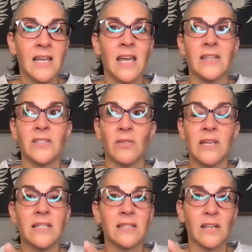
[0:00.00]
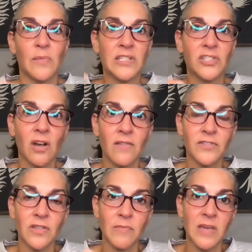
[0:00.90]
And so he's a little bit
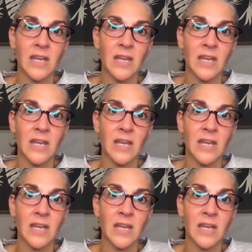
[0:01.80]
softer than me,